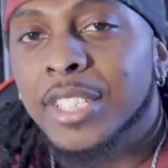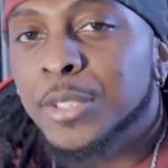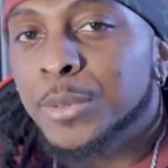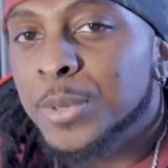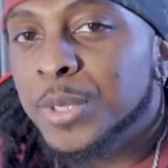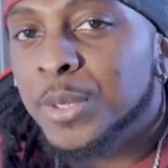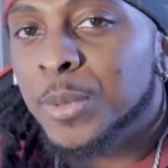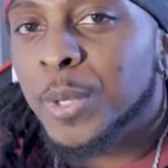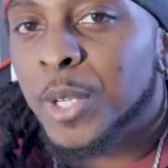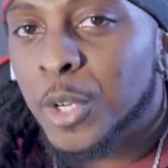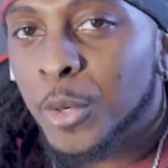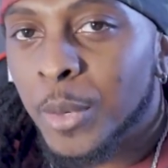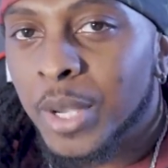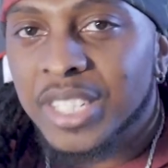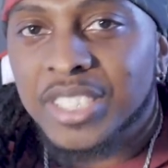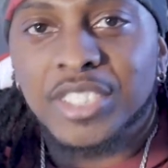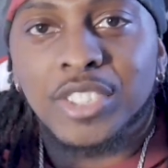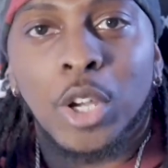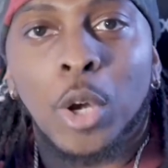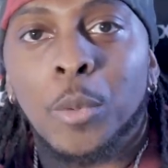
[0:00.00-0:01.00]
This was a
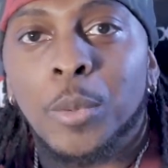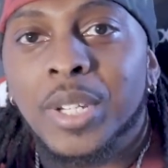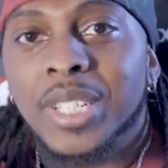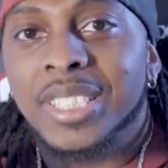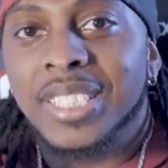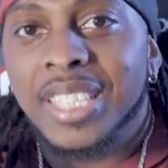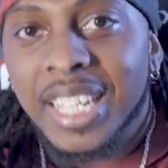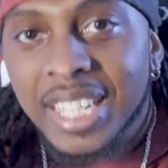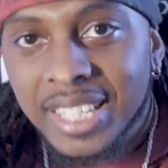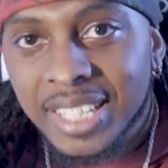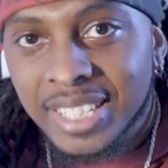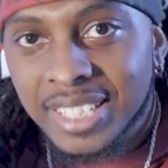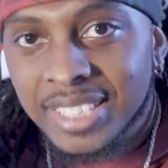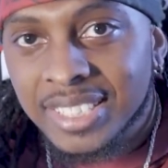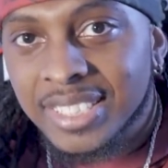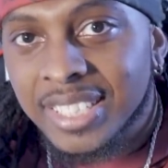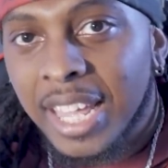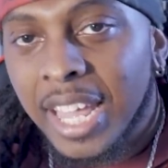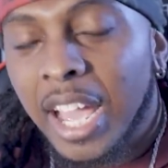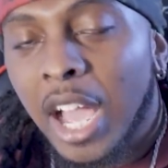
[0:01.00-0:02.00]
request so
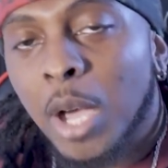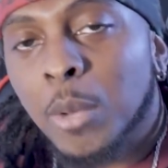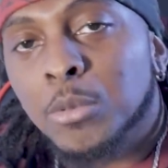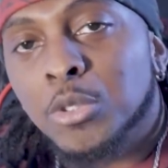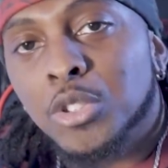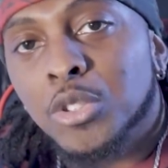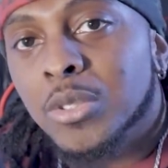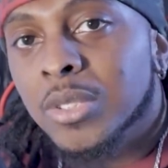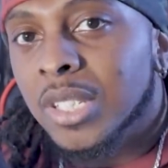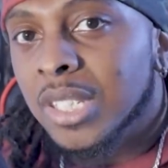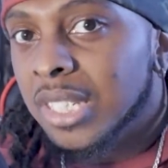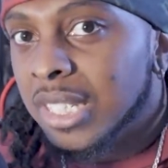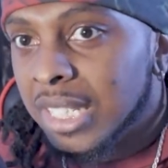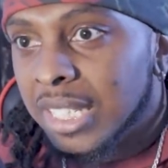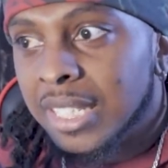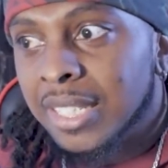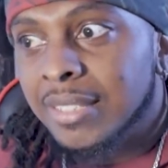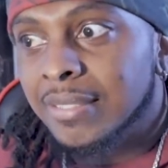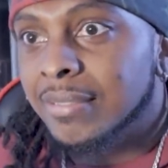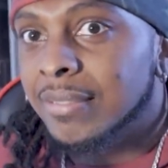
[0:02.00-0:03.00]
ridiculous that I'm sure the
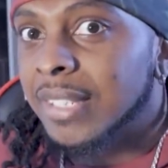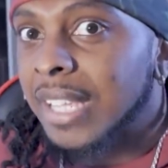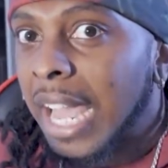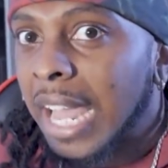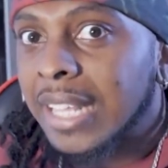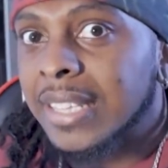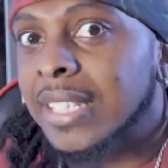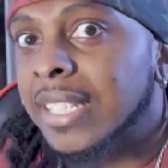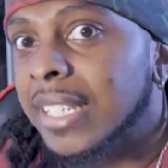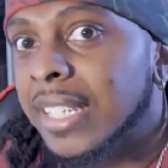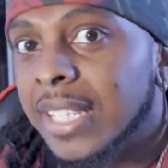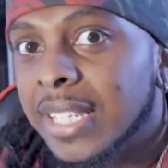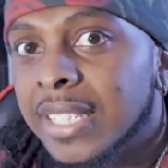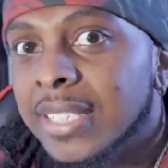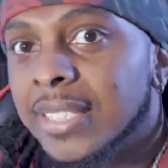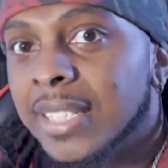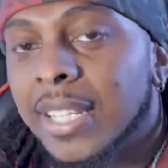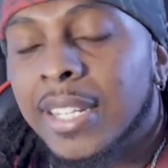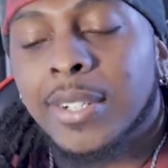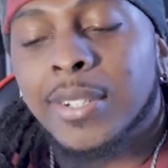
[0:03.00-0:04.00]
league got the
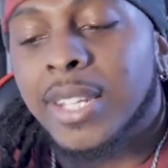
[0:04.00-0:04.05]
hint that,